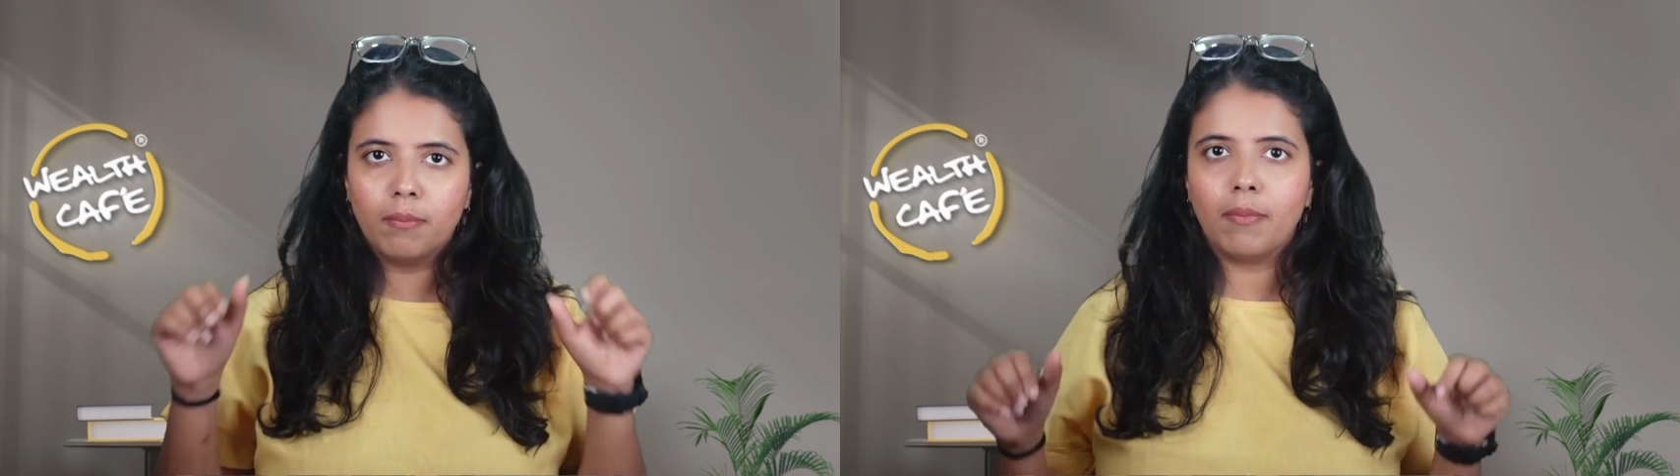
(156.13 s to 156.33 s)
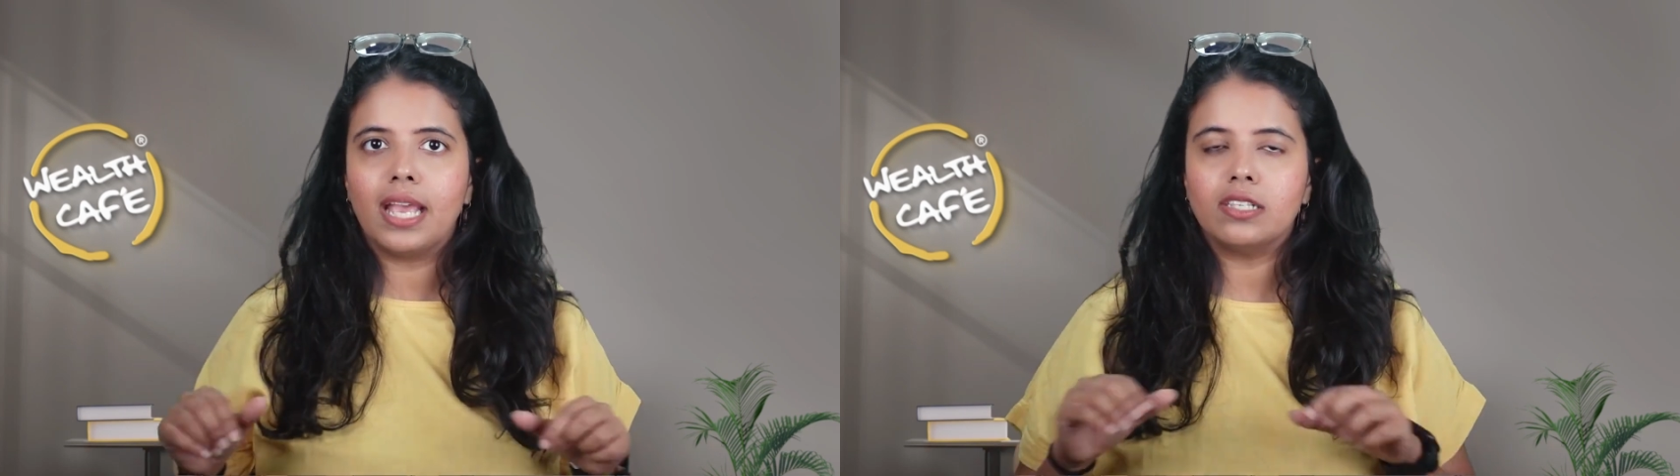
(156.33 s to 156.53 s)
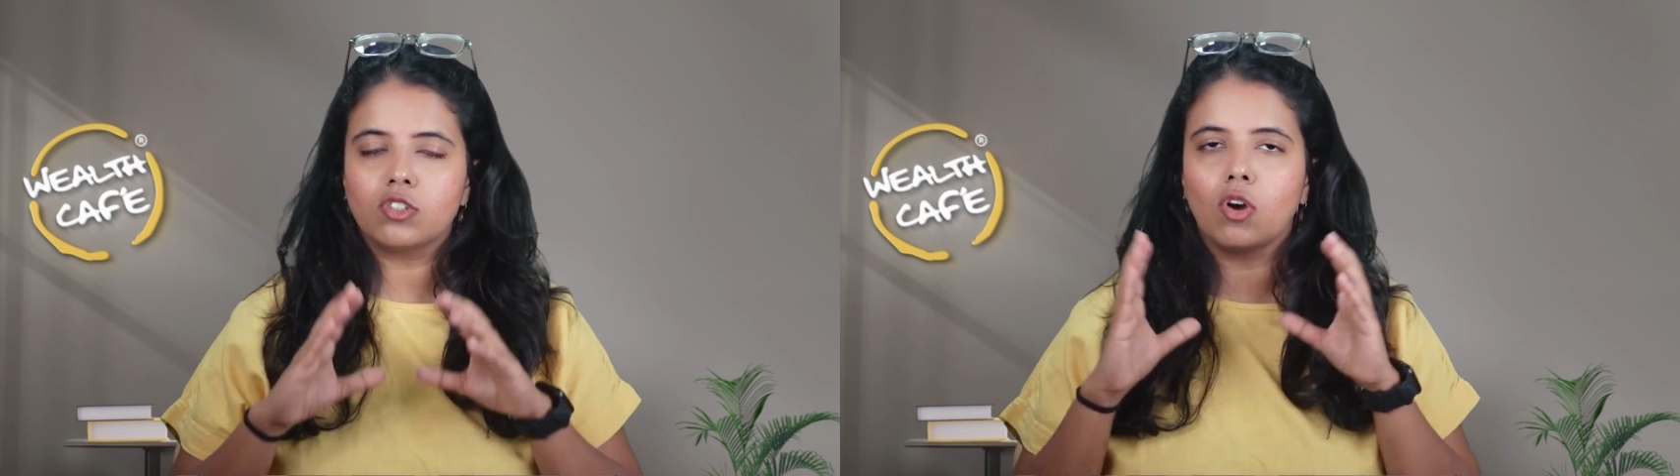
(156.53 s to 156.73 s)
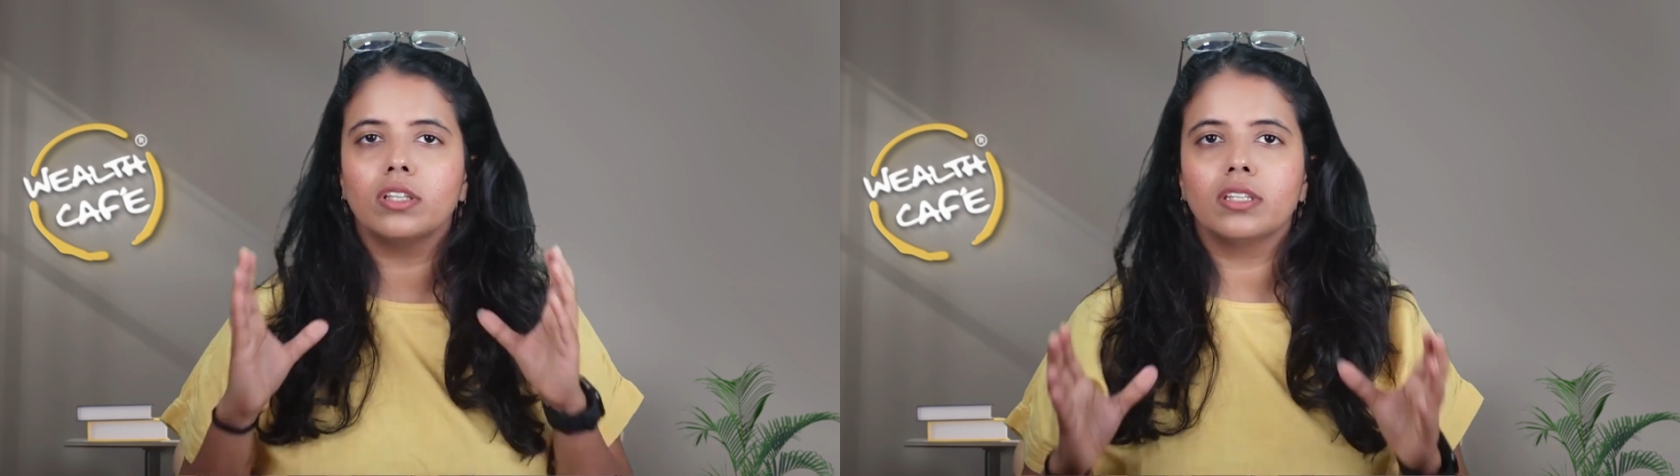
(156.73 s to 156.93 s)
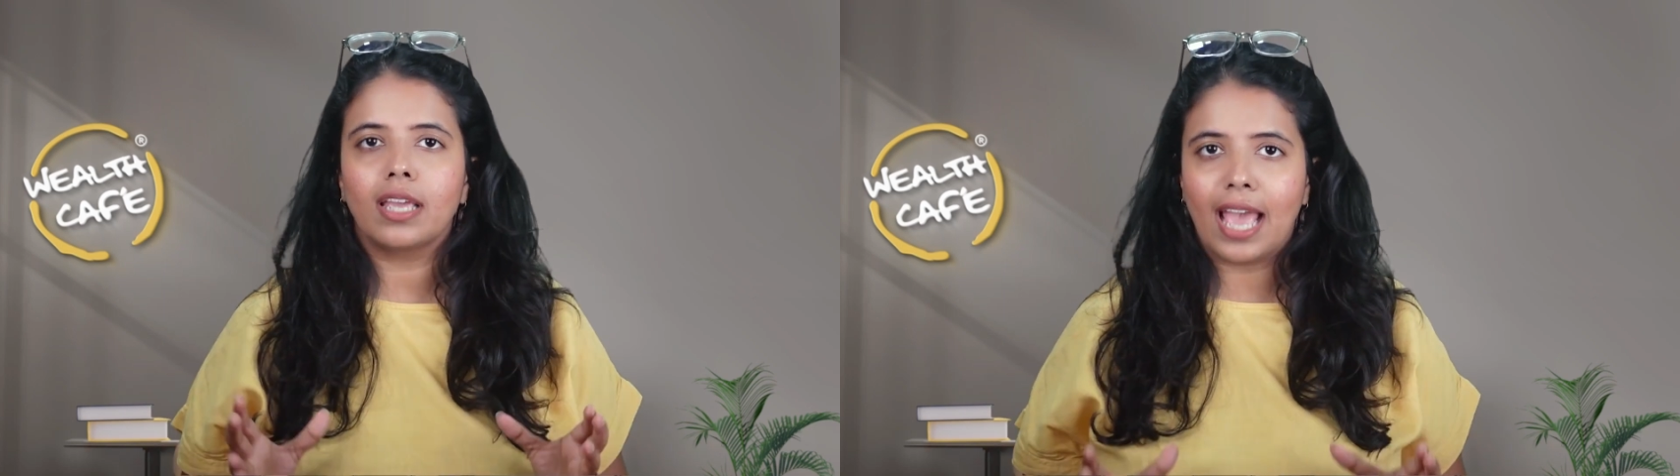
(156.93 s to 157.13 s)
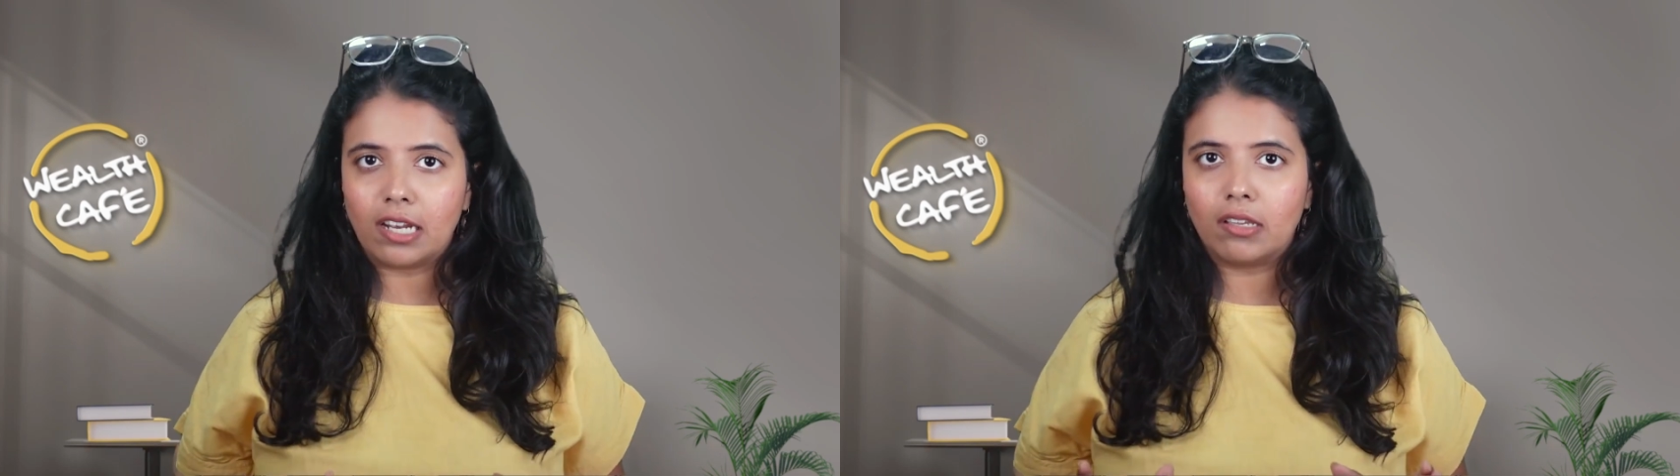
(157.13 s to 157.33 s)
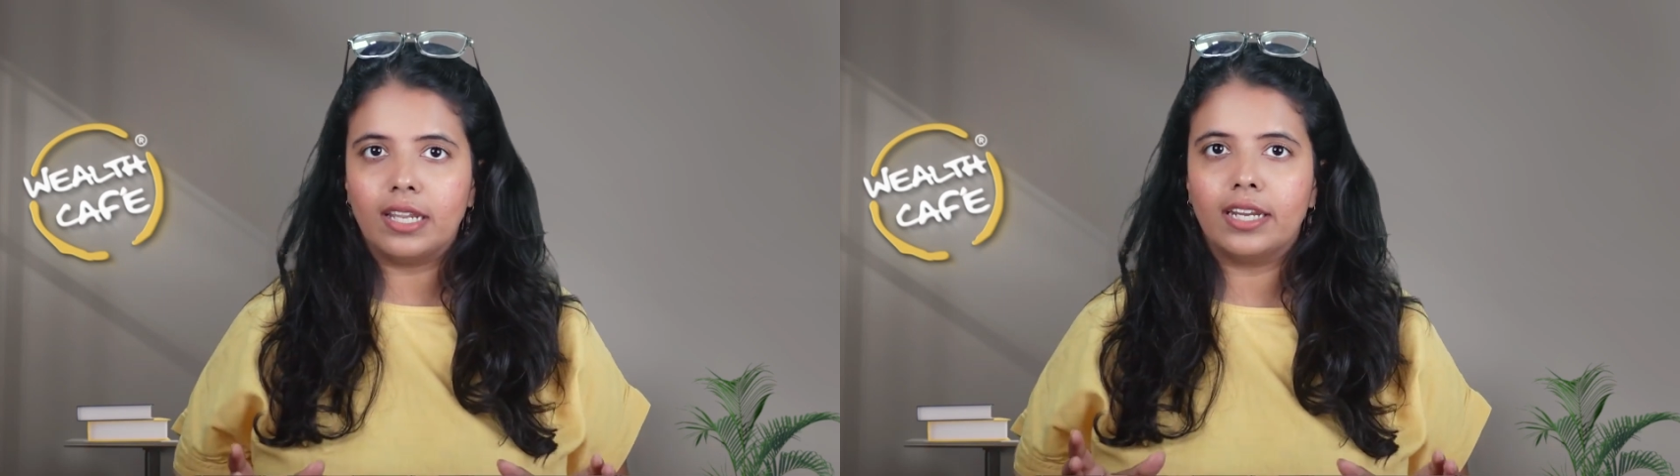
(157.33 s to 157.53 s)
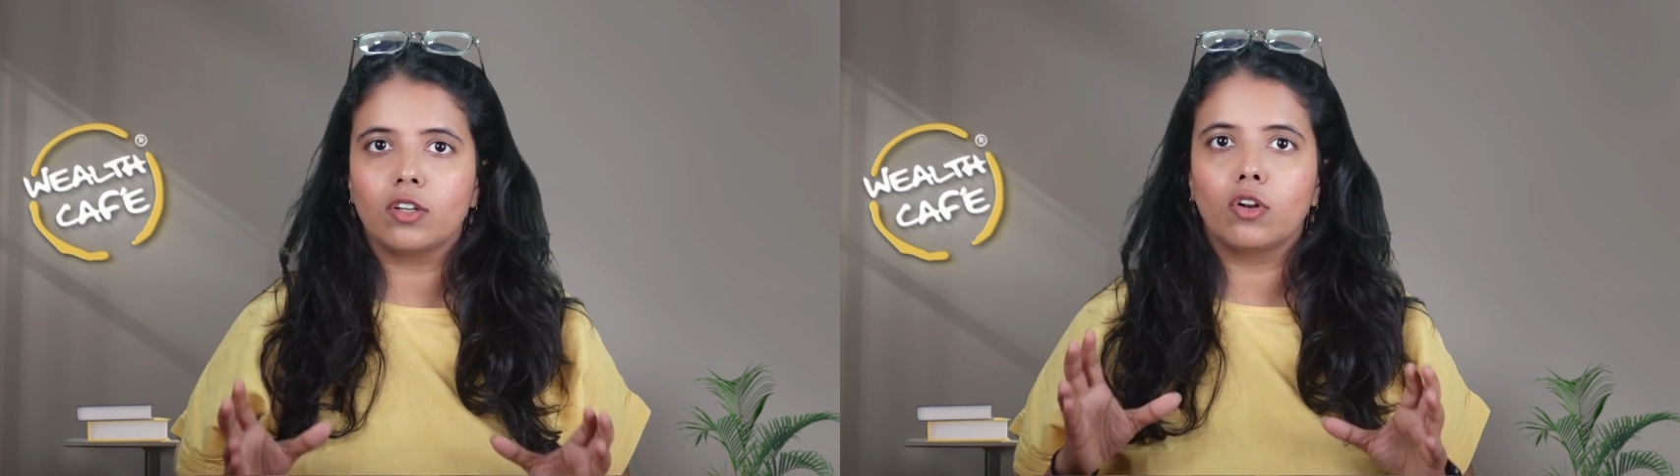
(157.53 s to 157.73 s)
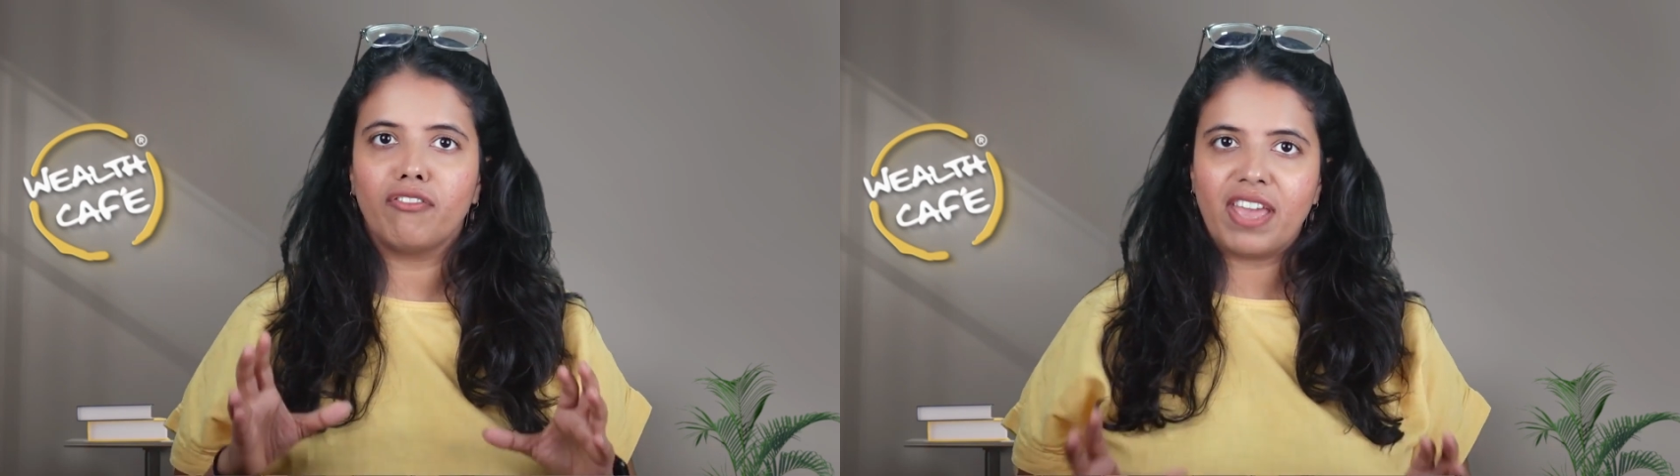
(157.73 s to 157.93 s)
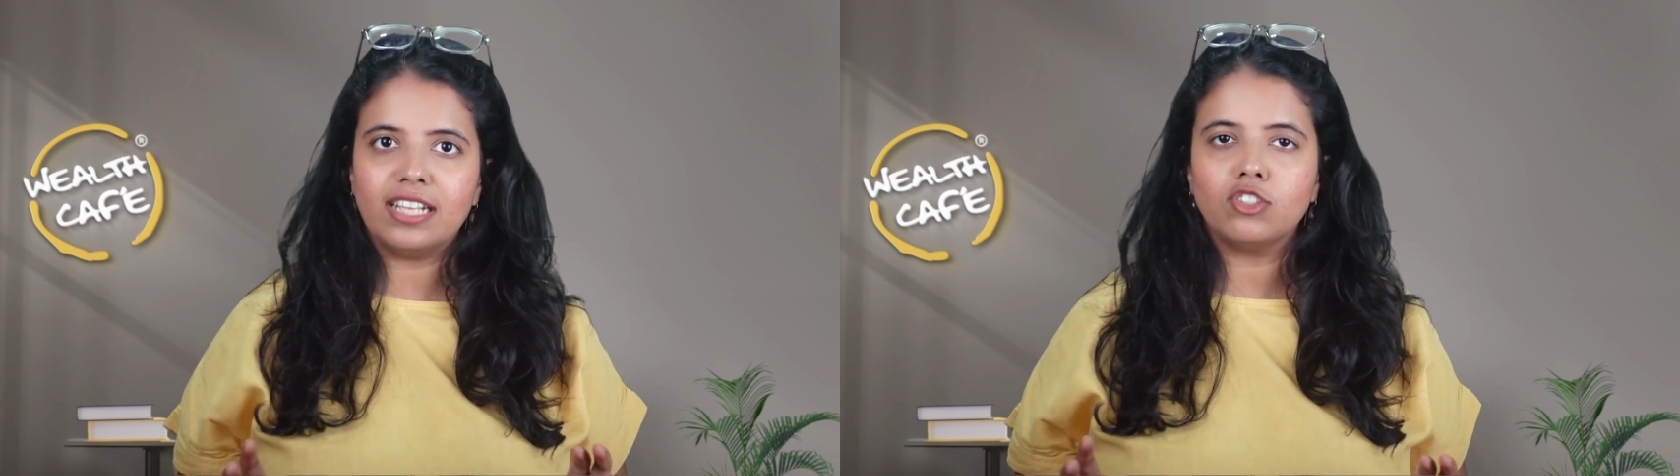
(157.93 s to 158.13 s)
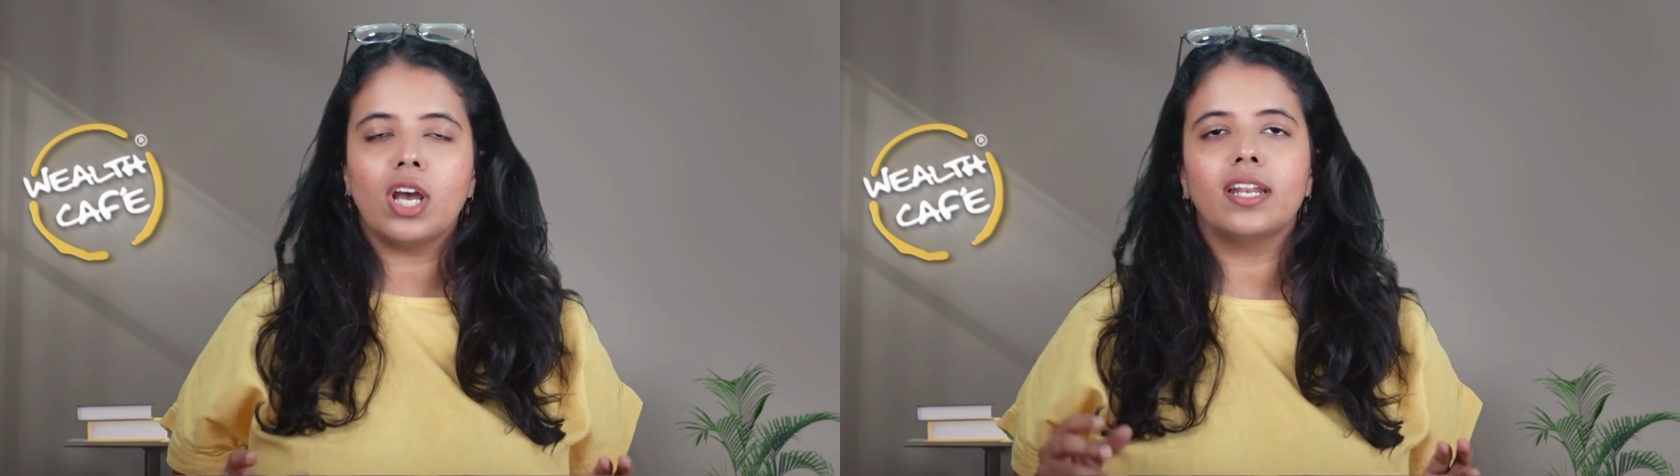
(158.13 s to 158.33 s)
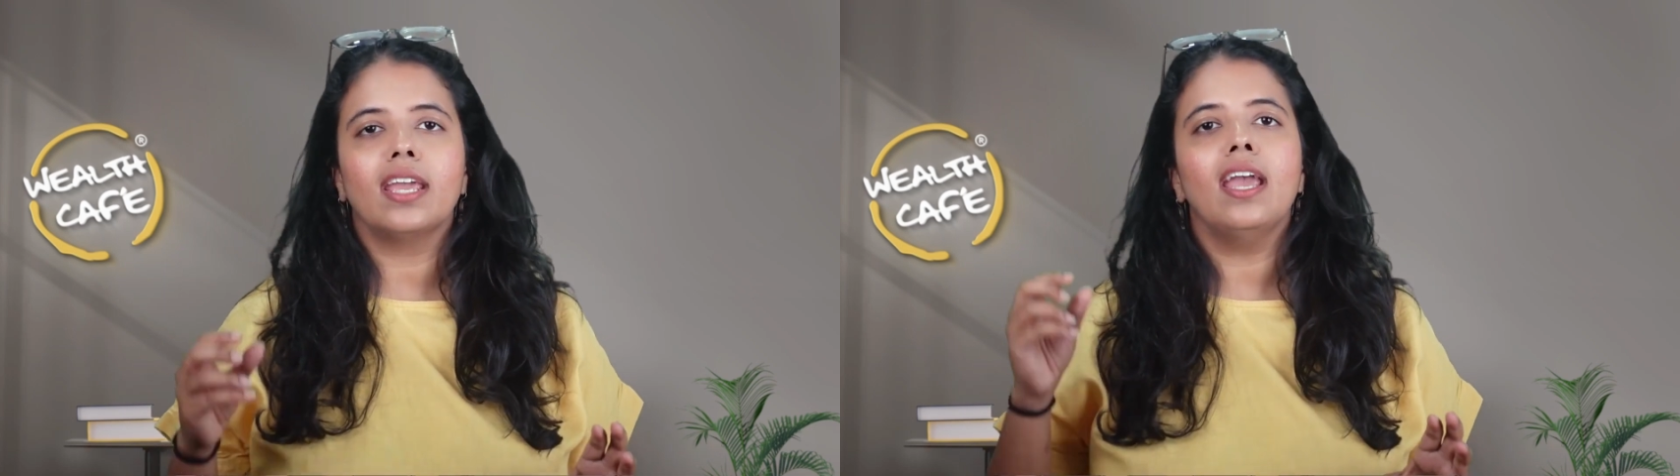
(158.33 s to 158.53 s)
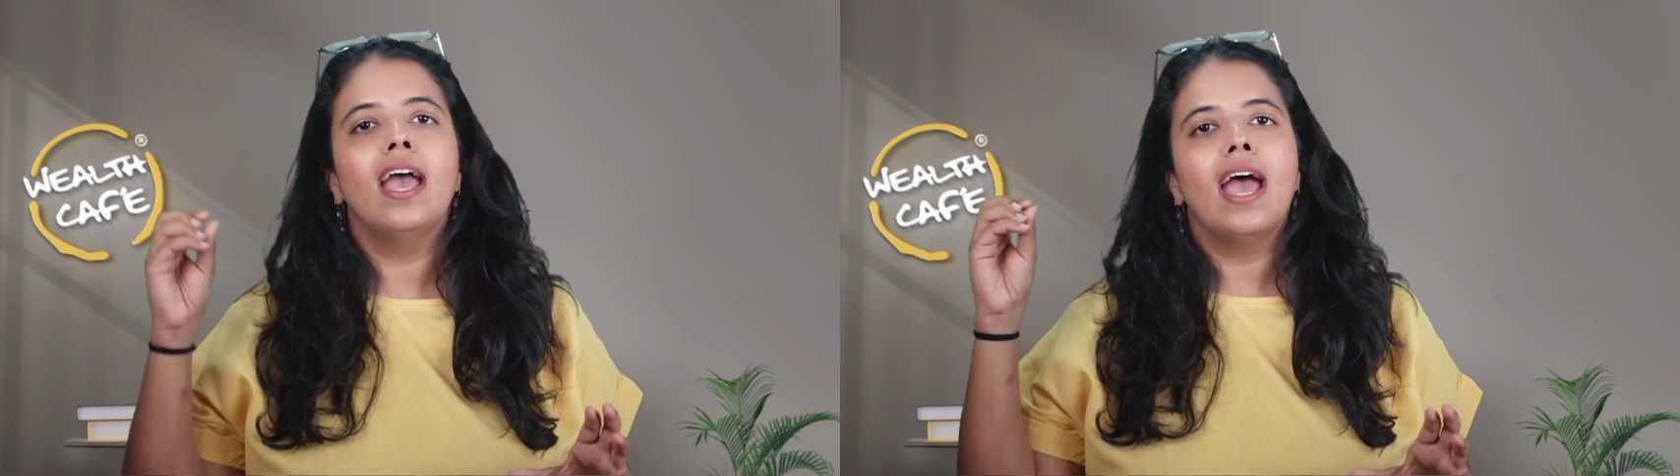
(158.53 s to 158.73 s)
based on the calculator of HRA